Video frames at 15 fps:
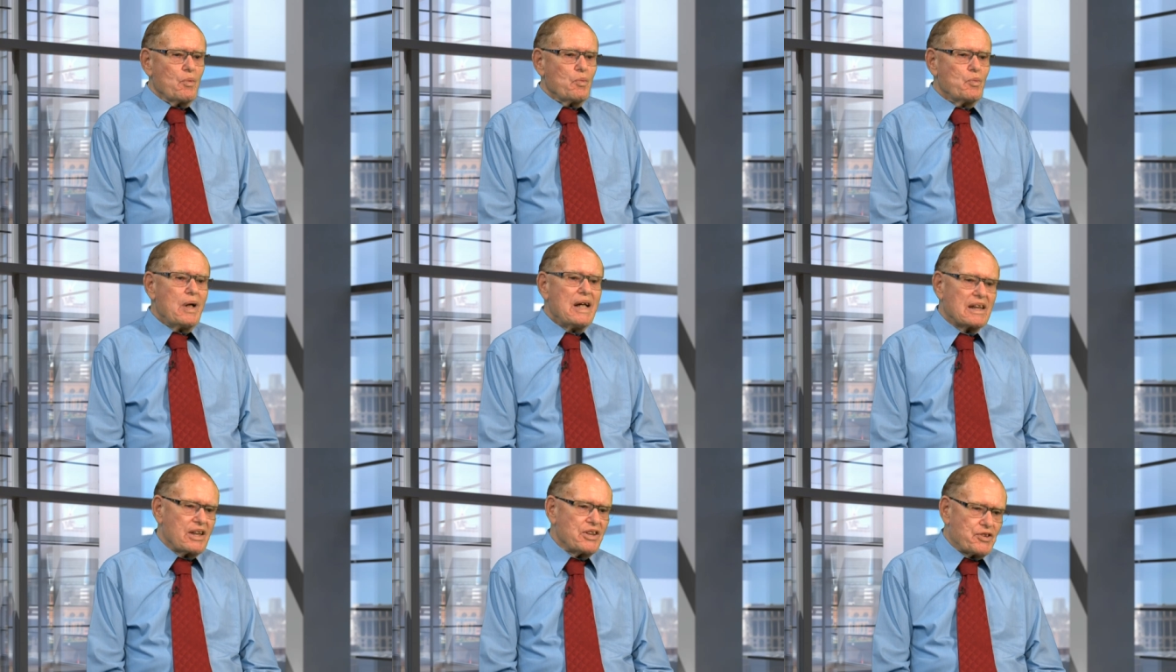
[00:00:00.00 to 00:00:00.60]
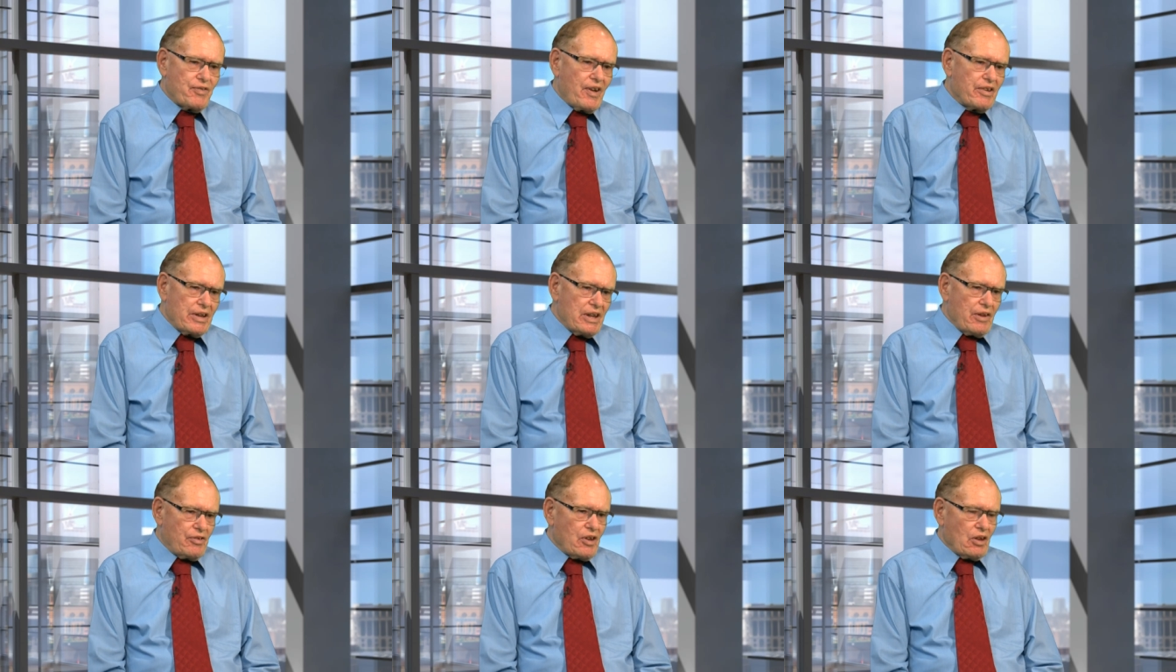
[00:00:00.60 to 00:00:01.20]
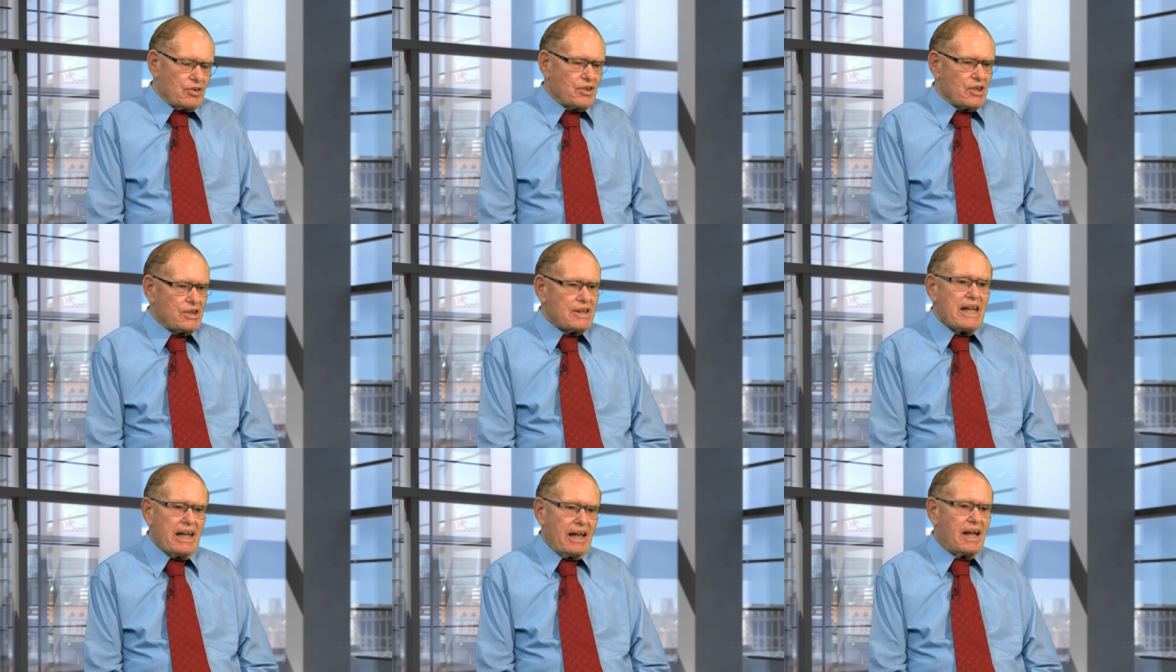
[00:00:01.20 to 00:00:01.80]
Well, it's very difficult to
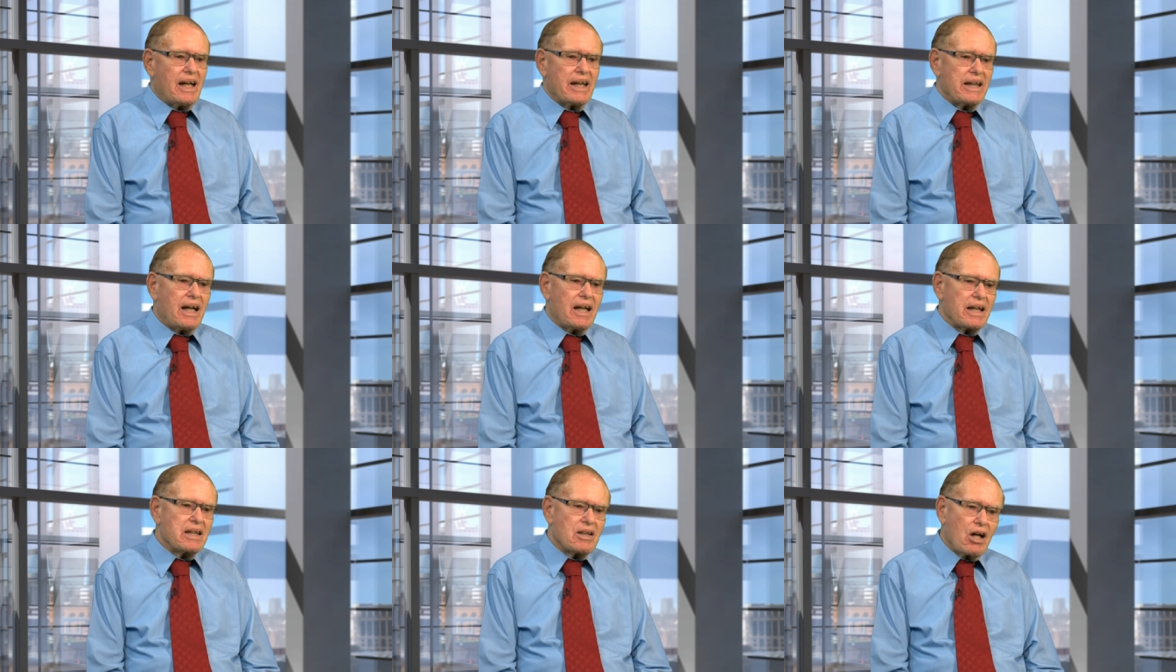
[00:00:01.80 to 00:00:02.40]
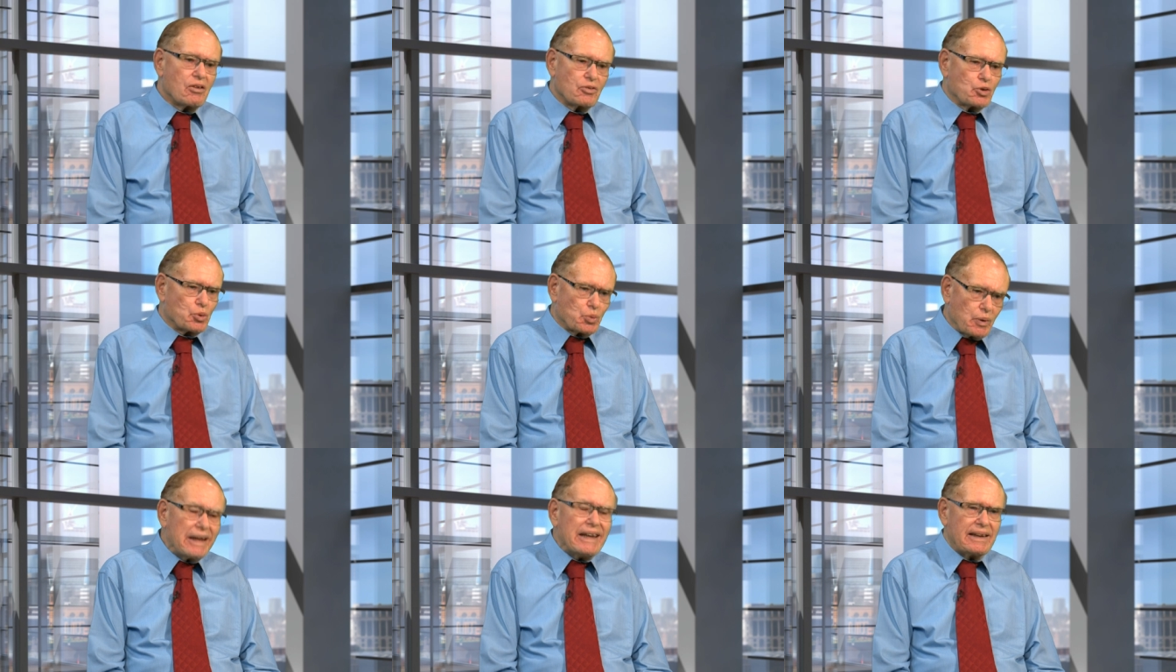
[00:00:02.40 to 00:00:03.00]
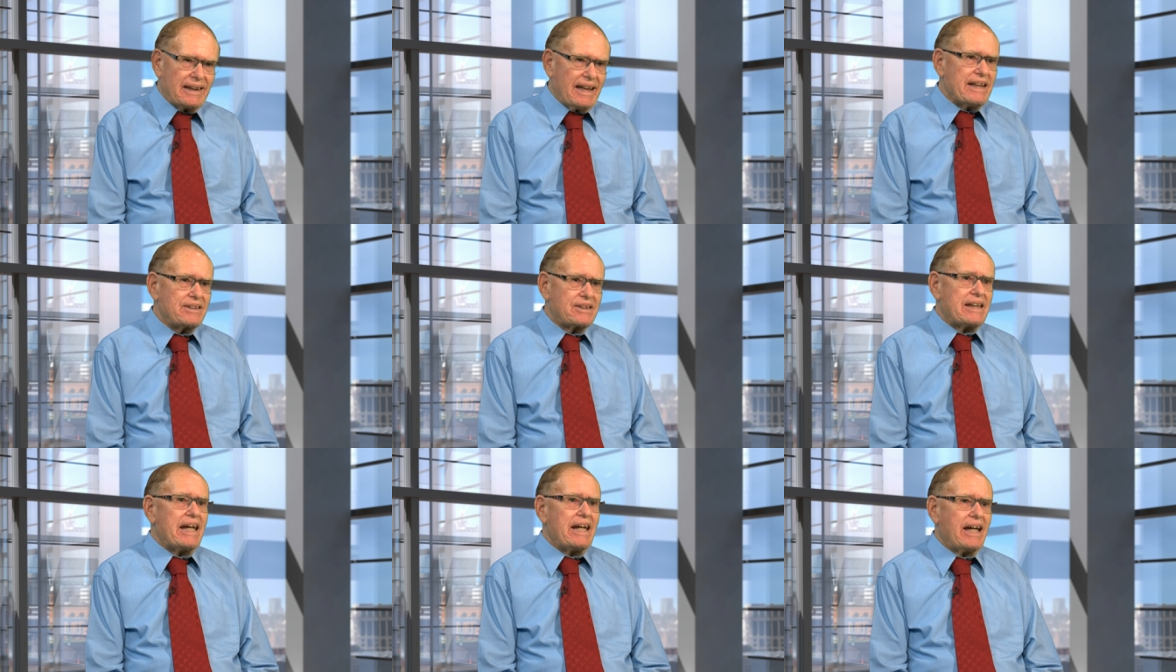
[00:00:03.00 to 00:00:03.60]
see. I can't really
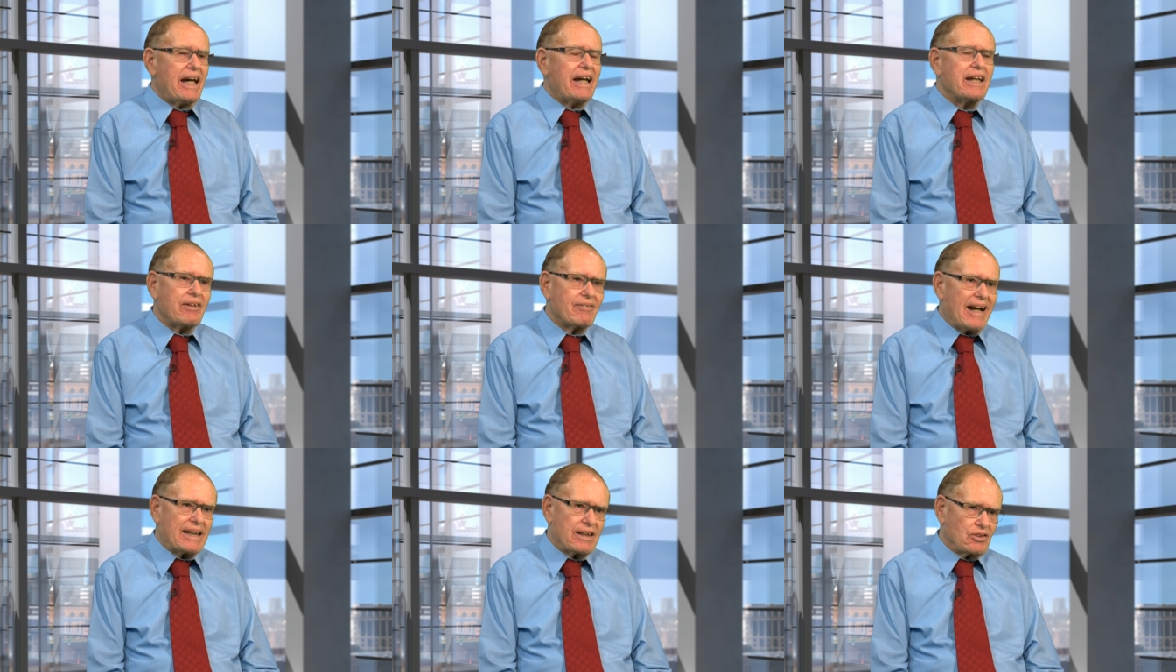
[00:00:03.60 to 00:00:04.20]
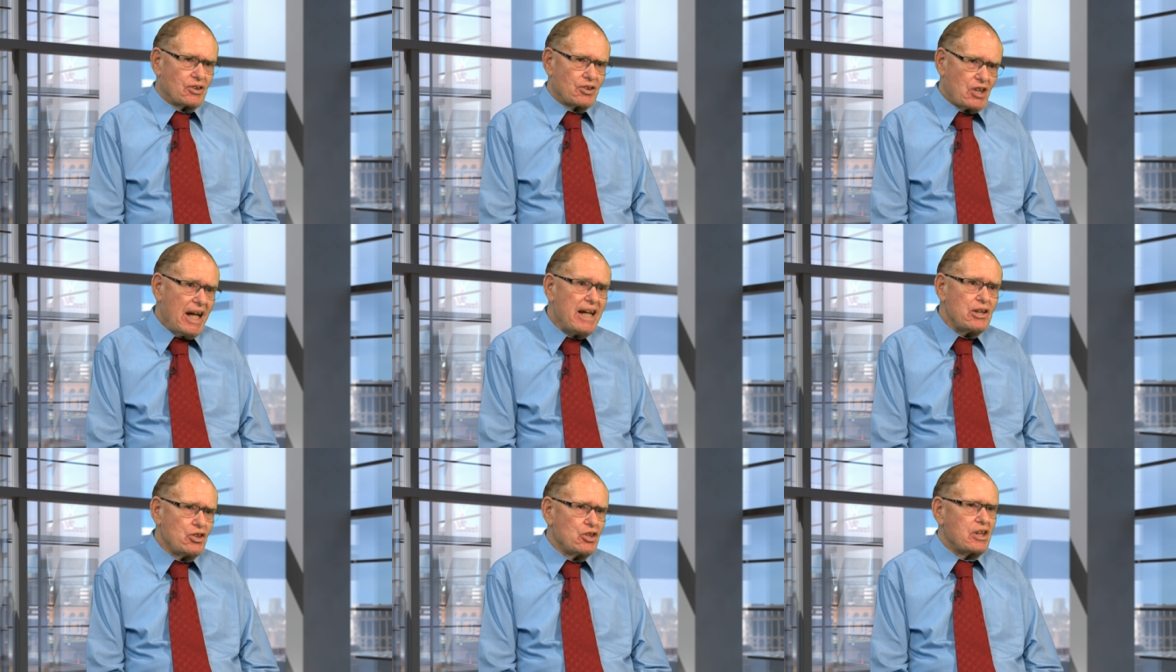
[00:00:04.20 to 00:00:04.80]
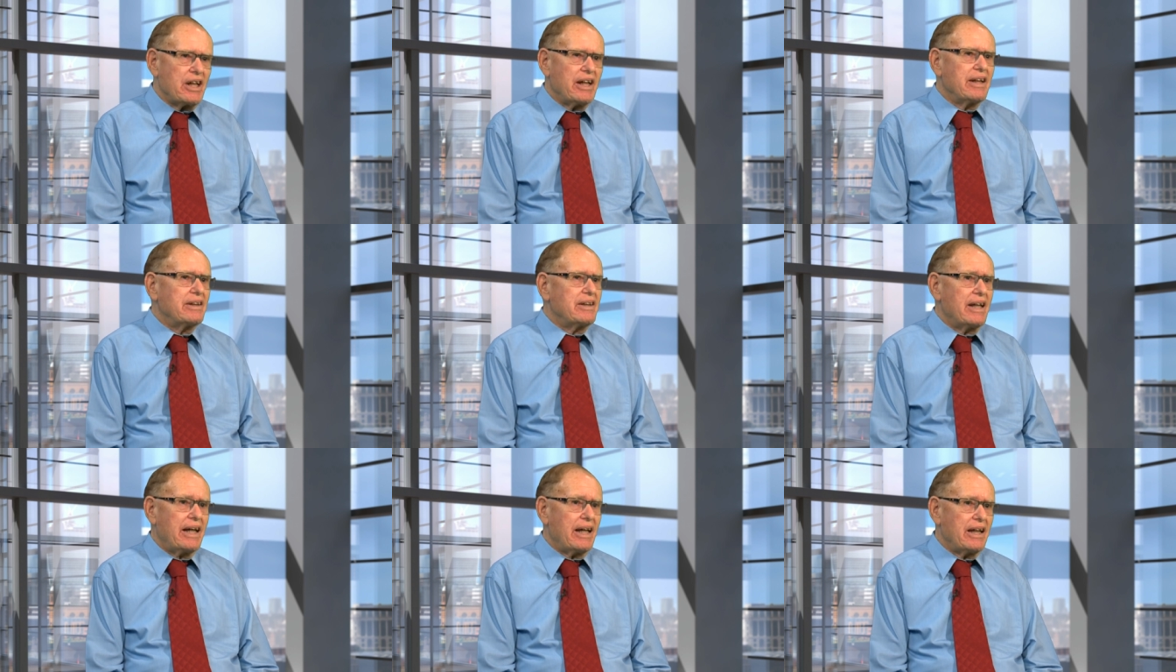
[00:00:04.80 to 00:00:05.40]
see any radical change in
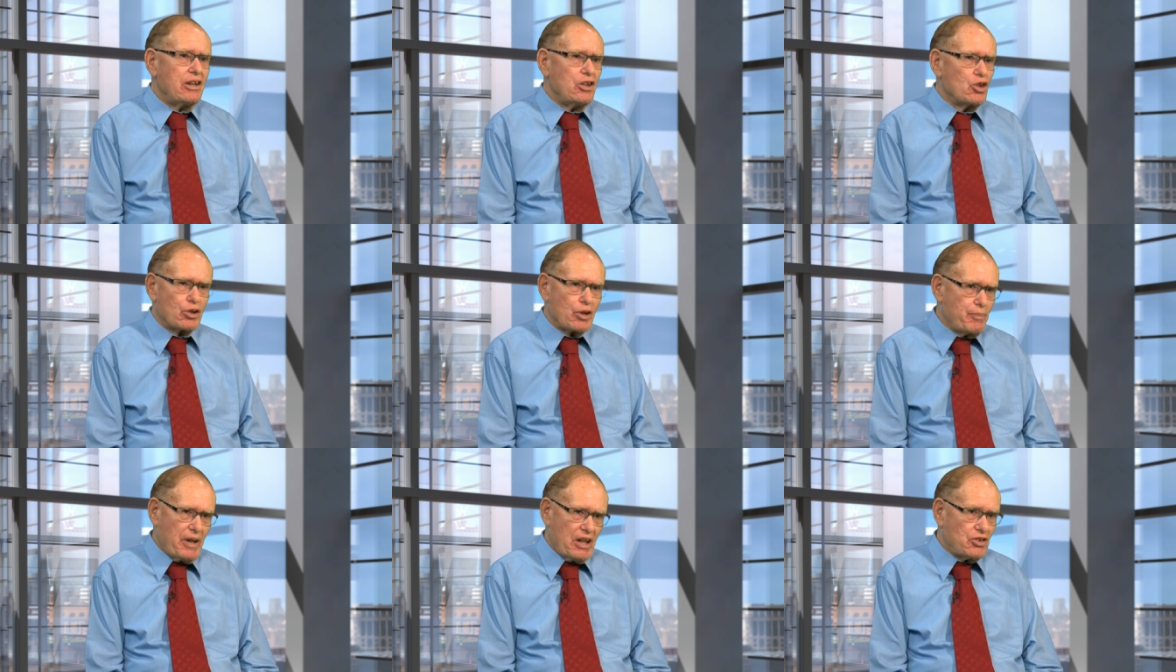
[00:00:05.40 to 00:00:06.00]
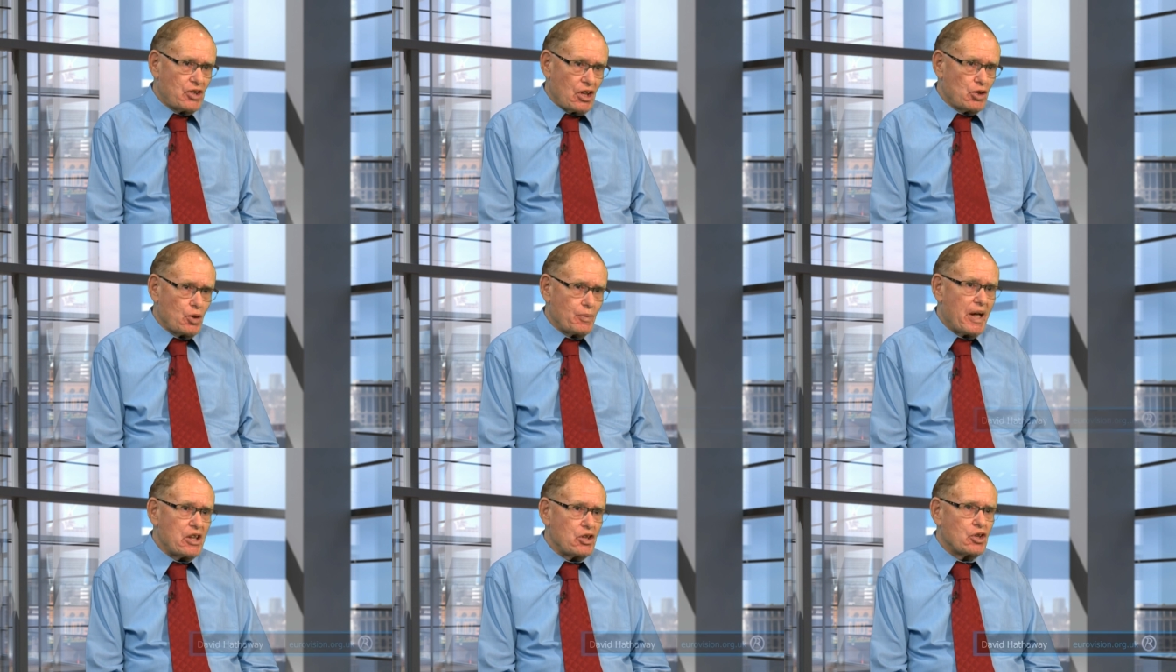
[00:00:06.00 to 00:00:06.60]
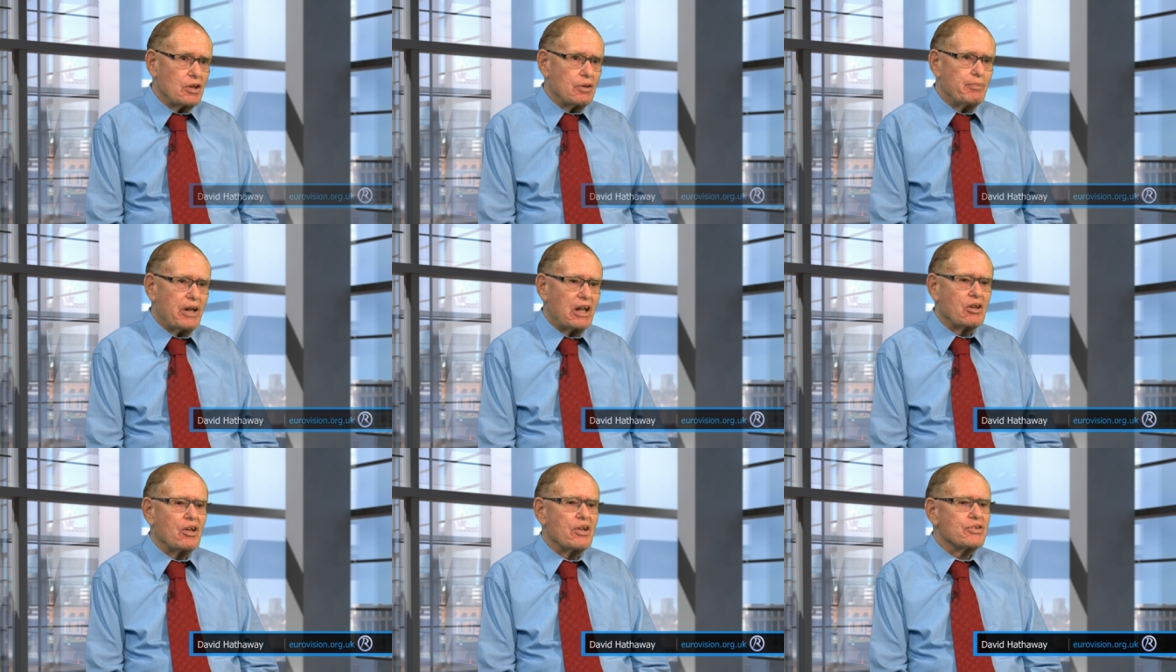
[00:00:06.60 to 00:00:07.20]
the European situation
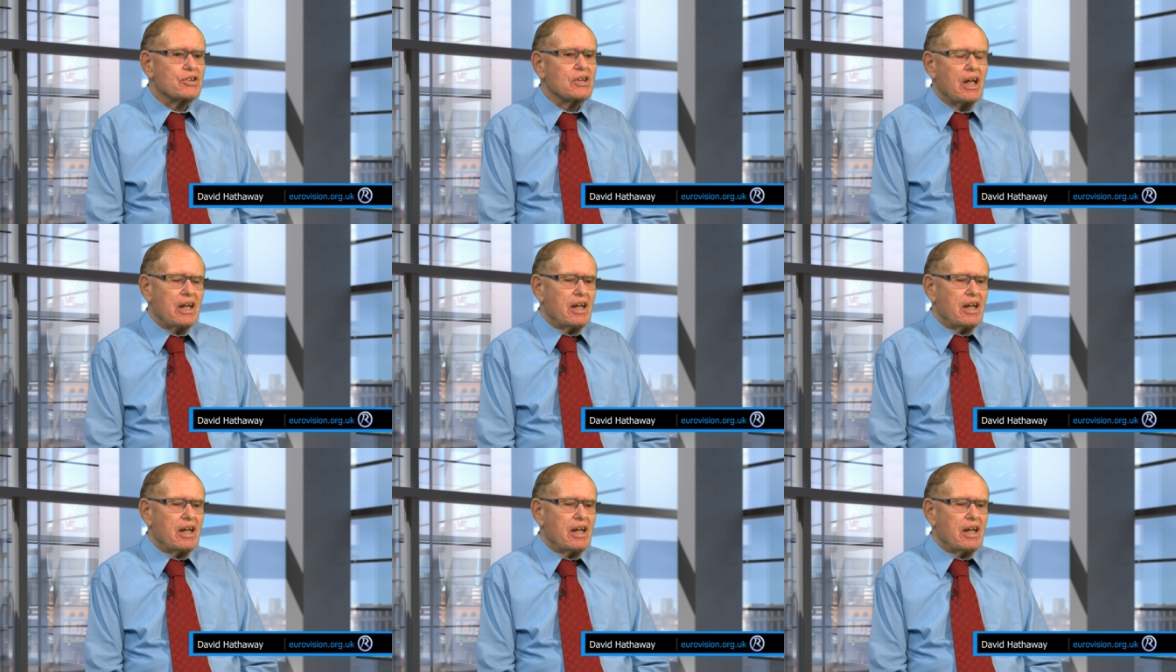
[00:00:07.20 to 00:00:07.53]
because